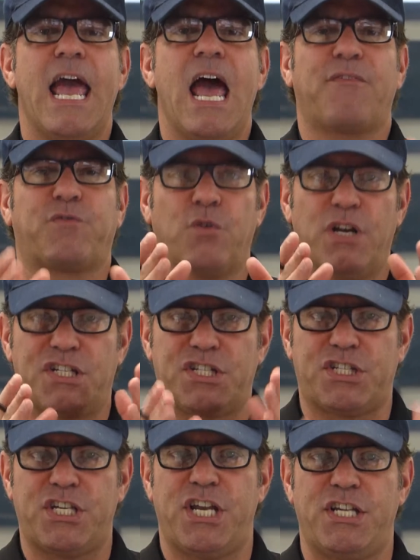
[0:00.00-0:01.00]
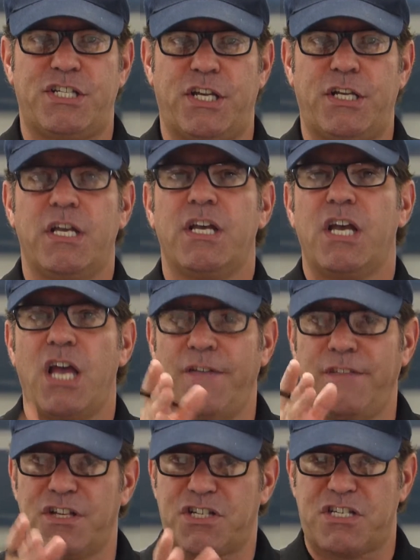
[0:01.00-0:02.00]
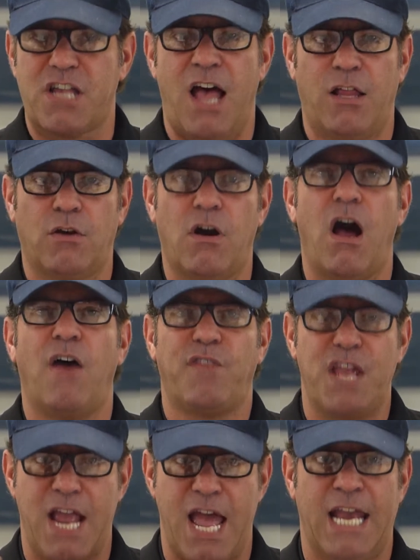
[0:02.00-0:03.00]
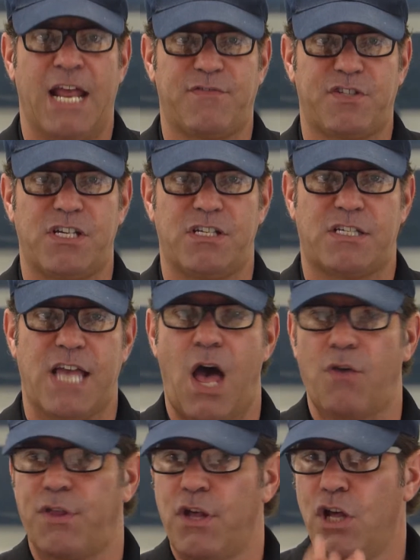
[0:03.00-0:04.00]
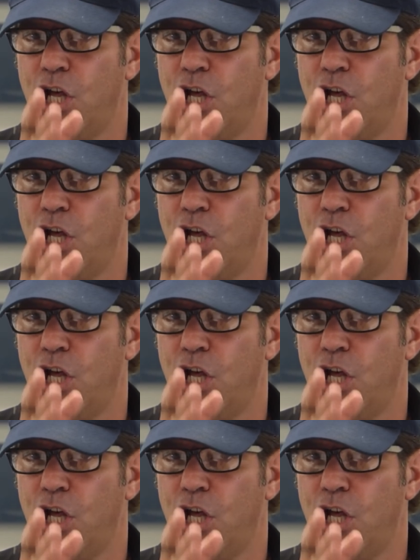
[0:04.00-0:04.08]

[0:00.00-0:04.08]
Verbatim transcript: after a season in the cellar of the NFC South.